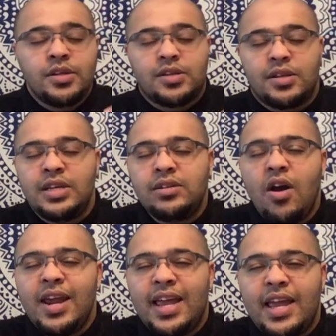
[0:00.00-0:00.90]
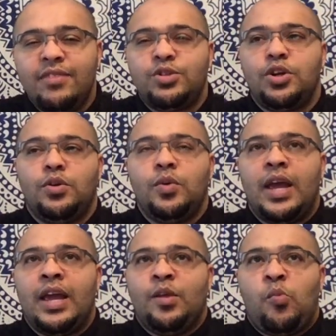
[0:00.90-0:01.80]
So this kind of gives you,
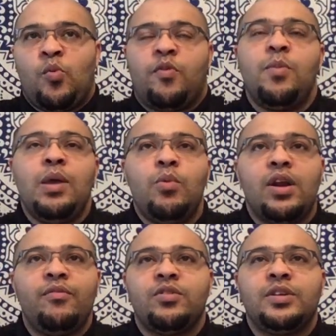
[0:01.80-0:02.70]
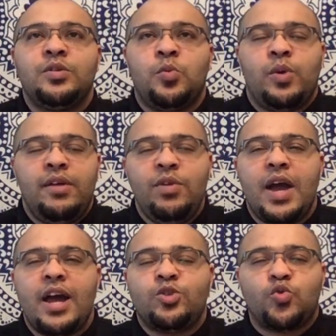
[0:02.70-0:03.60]
whenever you
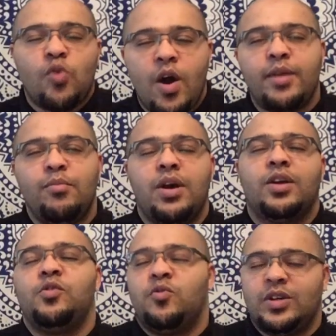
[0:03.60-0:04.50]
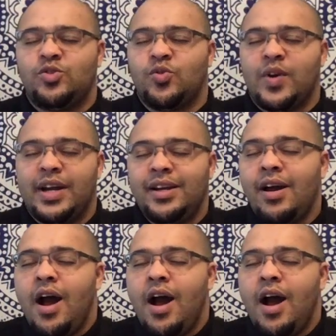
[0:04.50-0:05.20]
get a trine Mercury retrograde,